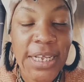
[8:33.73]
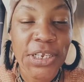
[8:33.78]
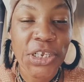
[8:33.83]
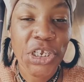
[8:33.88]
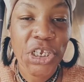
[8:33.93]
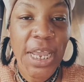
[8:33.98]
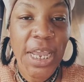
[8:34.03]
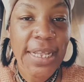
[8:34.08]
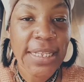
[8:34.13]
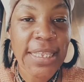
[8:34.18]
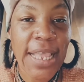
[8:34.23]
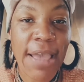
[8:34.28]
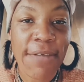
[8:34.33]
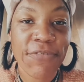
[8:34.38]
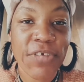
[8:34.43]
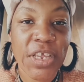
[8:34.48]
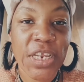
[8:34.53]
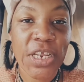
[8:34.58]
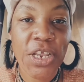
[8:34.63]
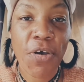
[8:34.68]
Check that
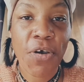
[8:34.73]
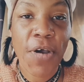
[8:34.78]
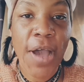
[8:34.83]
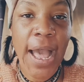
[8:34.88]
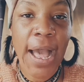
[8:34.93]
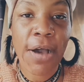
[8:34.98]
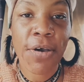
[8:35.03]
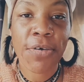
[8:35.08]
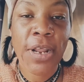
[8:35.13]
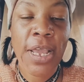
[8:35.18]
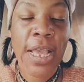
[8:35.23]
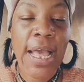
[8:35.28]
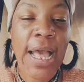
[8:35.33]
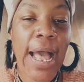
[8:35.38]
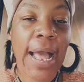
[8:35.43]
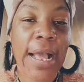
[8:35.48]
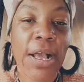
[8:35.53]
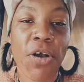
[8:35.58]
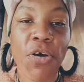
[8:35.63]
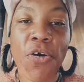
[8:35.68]
video out.
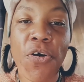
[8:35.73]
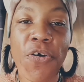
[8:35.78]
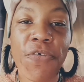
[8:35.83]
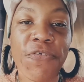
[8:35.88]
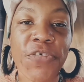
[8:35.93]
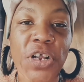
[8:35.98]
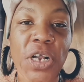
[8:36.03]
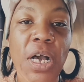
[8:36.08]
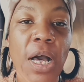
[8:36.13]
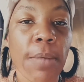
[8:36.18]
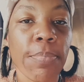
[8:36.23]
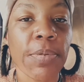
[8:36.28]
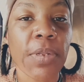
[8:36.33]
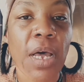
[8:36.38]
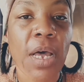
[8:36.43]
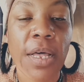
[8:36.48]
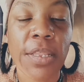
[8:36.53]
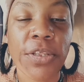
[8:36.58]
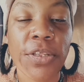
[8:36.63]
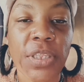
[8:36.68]
I go over a couple of
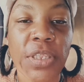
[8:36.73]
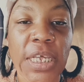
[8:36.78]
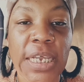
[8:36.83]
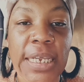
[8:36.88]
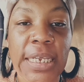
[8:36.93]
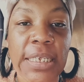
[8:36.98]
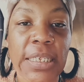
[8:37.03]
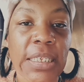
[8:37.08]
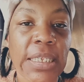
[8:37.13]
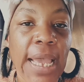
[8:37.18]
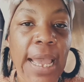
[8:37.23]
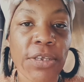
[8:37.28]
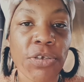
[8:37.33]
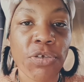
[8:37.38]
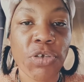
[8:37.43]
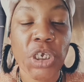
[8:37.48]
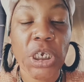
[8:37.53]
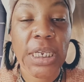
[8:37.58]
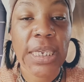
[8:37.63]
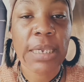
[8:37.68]
other things that you
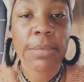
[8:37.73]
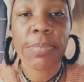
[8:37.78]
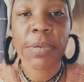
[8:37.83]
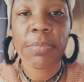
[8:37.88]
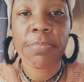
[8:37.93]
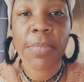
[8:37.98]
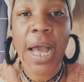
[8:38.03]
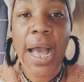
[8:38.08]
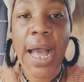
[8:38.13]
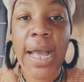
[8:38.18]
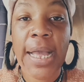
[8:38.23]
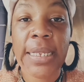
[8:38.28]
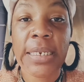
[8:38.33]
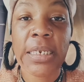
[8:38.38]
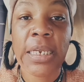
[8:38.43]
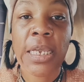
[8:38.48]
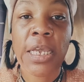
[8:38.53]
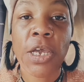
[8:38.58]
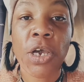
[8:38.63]
should keep in mind